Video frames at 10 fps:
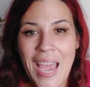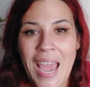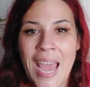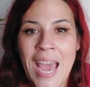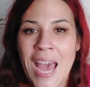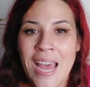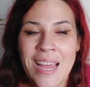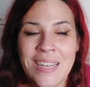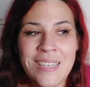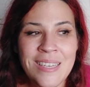
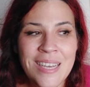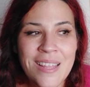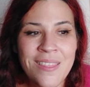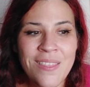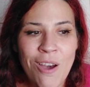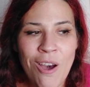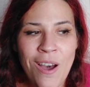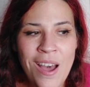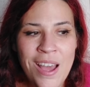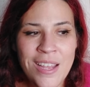and the
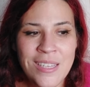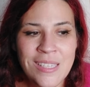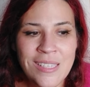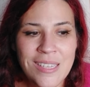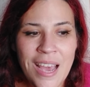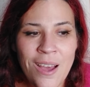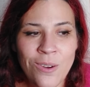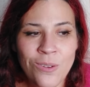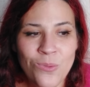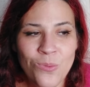odds
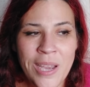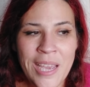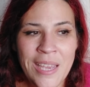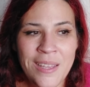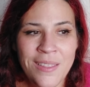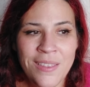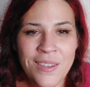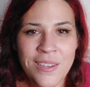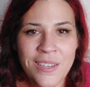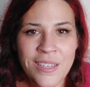outweigh the
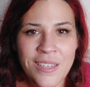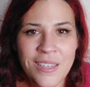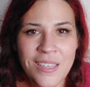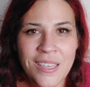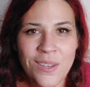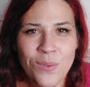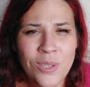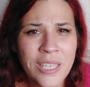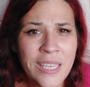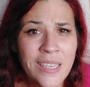good
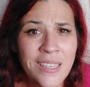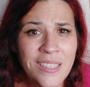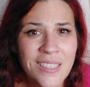equally